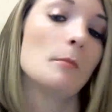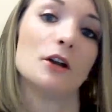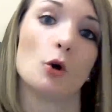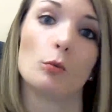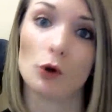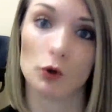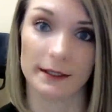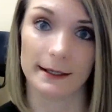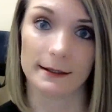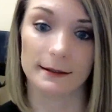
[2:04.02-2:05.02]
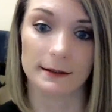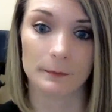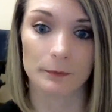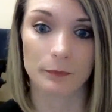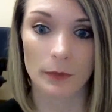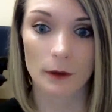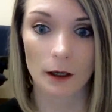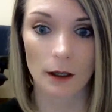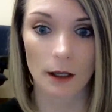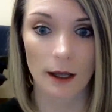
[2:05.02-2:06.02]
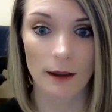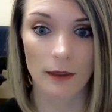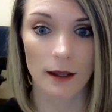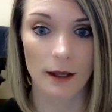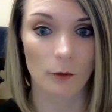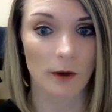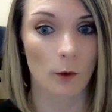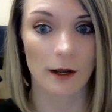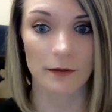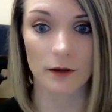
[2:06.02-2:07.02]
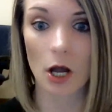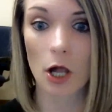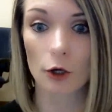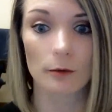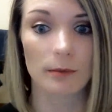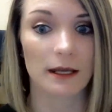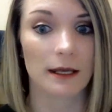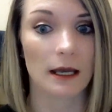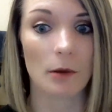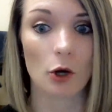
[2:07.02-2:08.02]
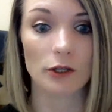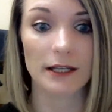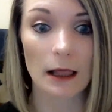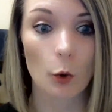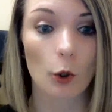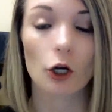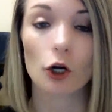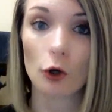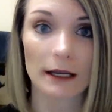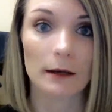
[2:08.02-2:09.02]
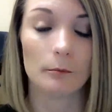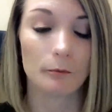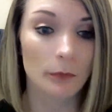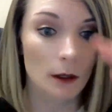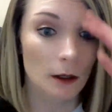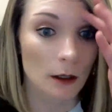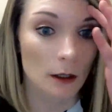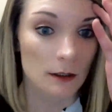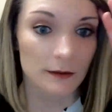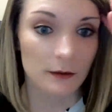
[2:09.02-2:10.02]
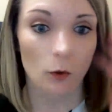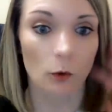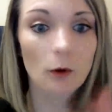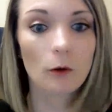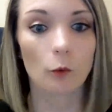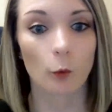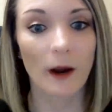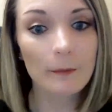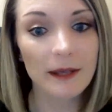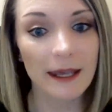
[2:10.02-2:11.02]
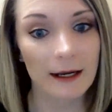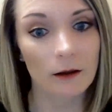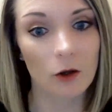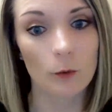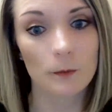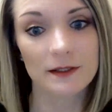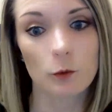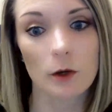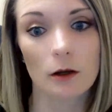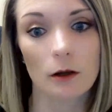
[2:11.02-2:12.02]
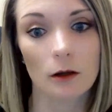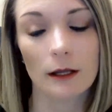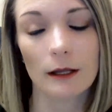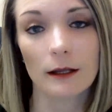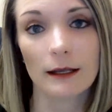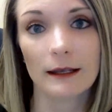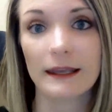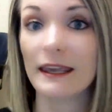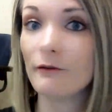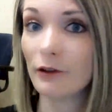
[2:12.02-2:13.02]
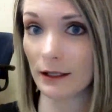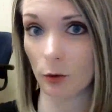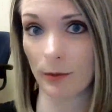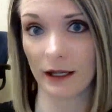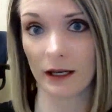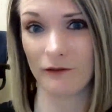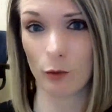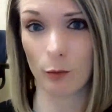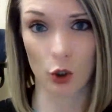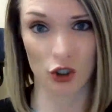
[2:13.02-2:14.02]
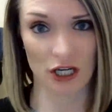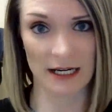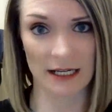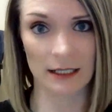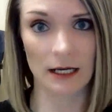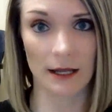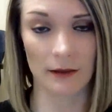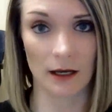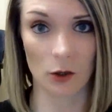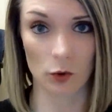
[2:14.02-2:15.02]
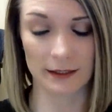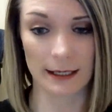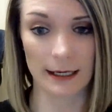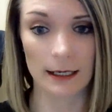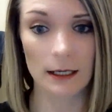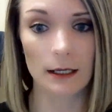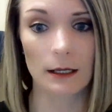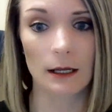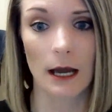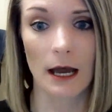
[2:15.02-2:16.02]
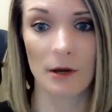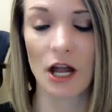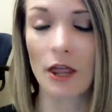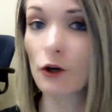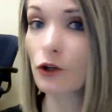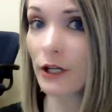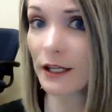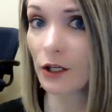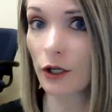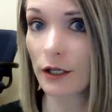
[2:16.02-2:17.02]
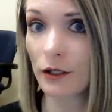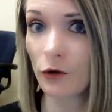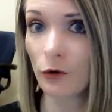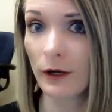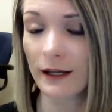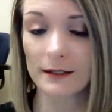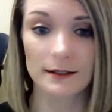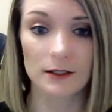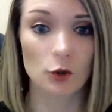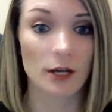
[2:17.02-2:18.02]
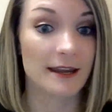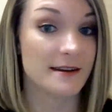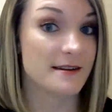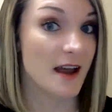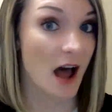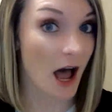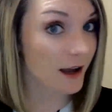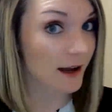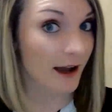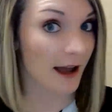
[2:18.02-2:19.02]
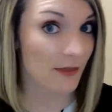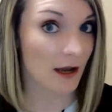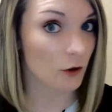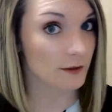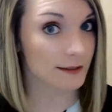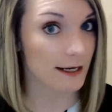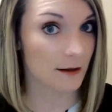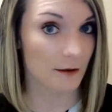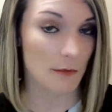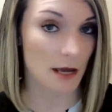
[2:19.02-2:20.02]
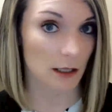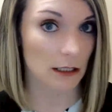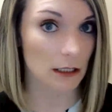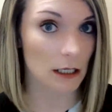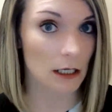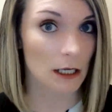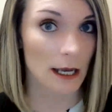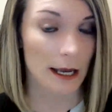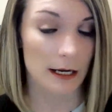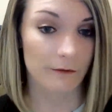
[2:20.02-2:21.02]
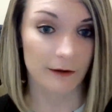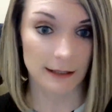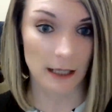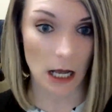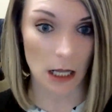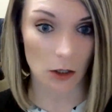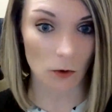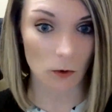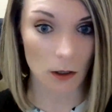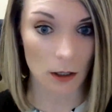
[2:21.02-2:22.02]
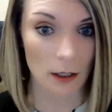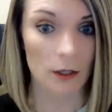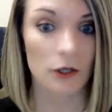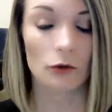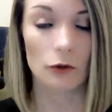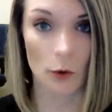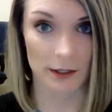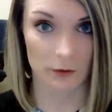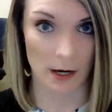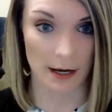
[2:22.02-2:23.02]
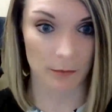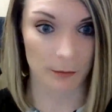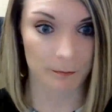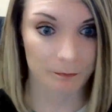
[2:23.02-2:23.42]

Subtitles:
but no bruises. And then we want the color to be about yellow or cream. So ripe cantaloupes will give a little bit if you push on it on the outside. Another trick you can do is you can knock on the outside of the melon, and if it's hollow, you'll know it's ripe.